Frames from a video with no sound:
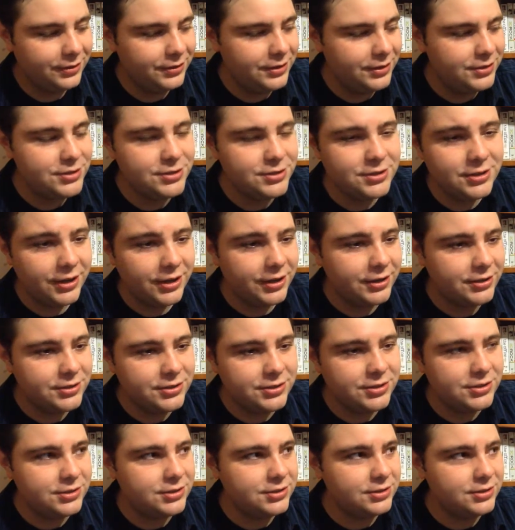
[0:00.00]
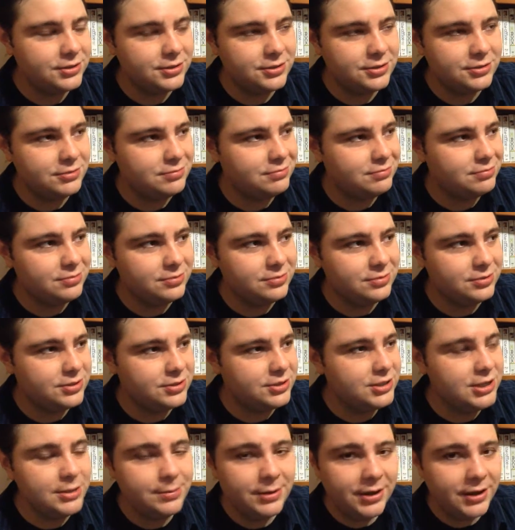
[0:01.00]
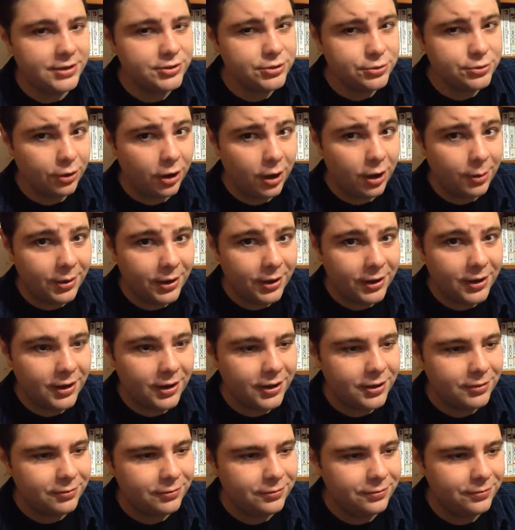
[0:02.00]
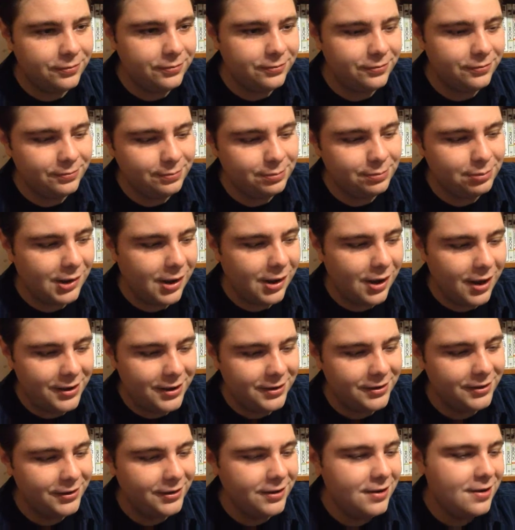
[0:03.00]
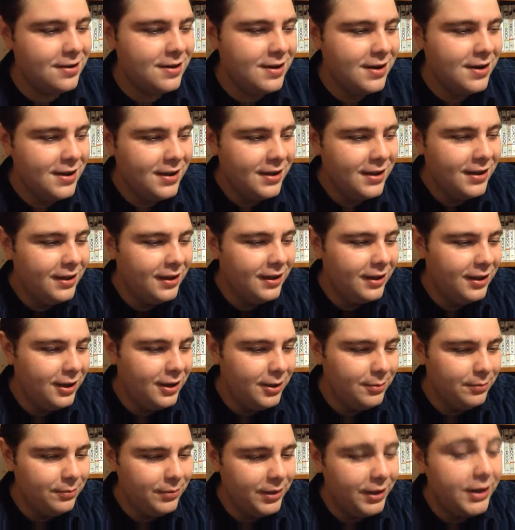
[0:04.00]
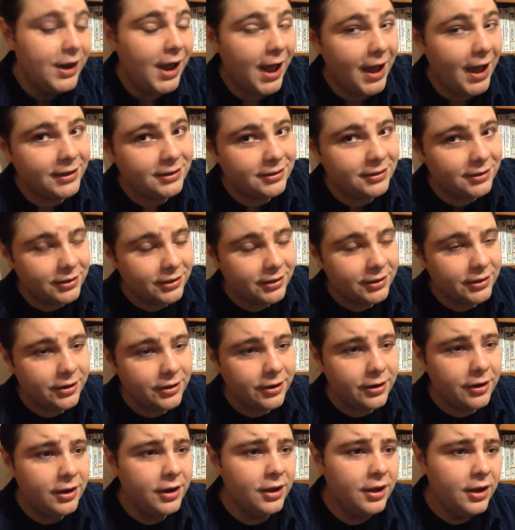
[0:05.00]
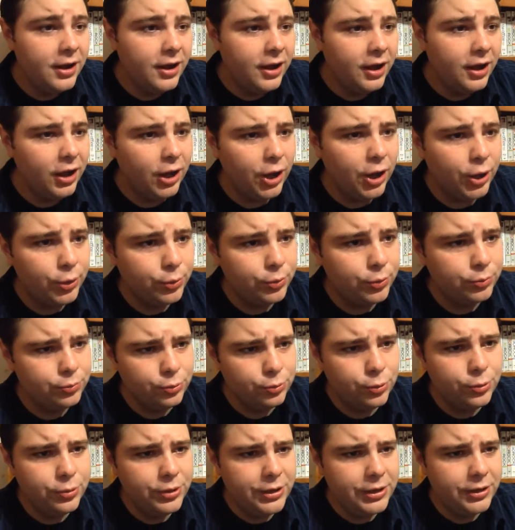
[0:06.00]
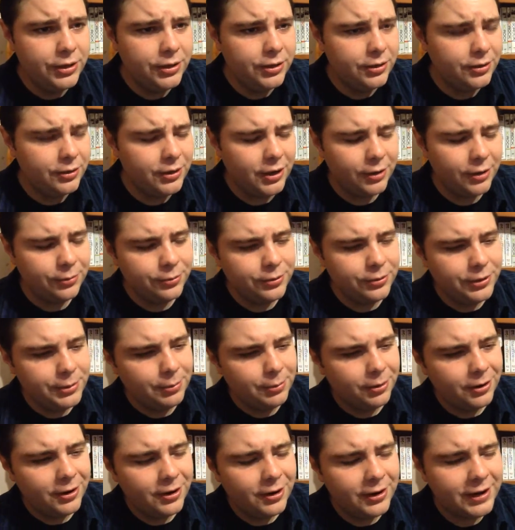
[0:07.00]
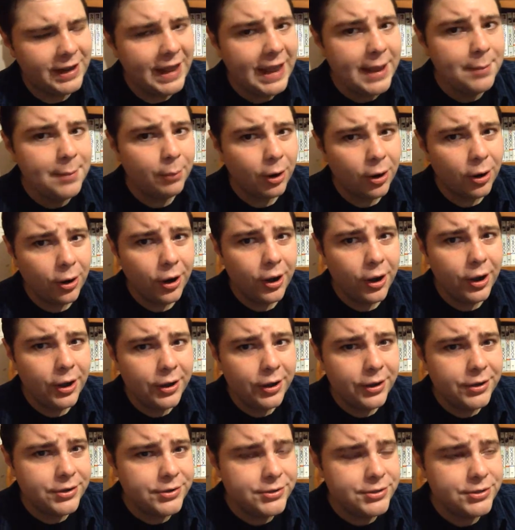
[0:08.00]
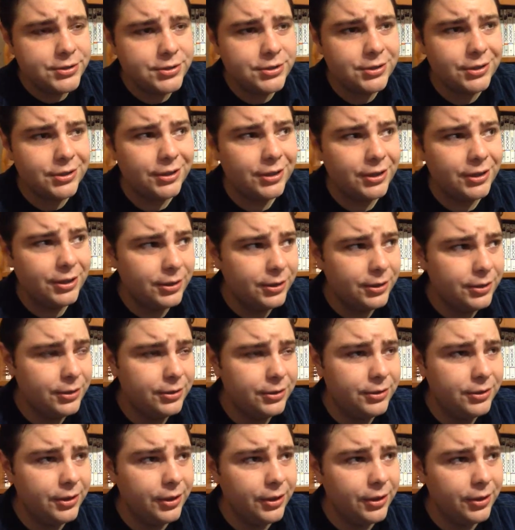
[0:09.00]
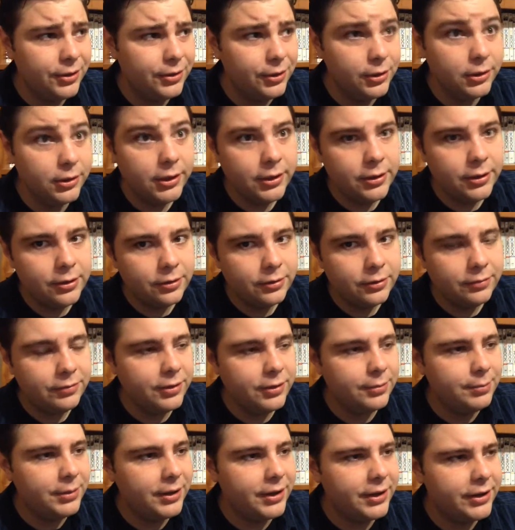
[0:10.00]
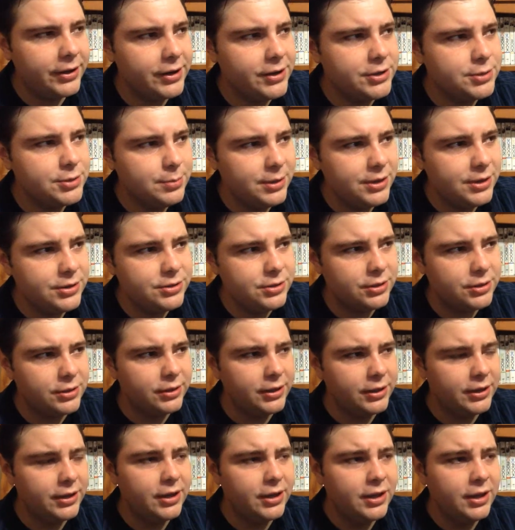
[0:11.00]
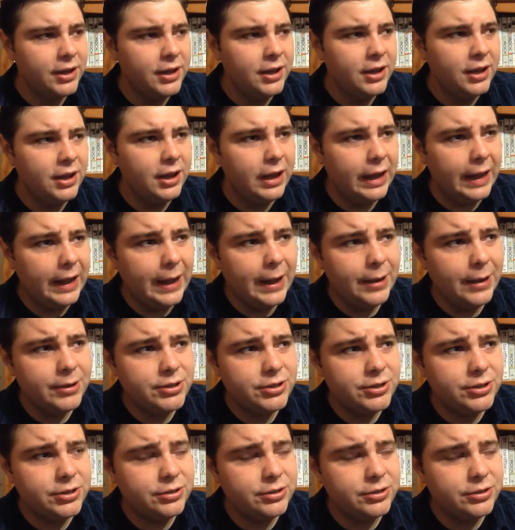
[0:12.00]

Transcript: this is like C- CBS drama kind of plot here um, and acting here. Uh, Rooney or not Rooney Mara, Kate Mara is uh, the the leader of them, I guess basically. Uh,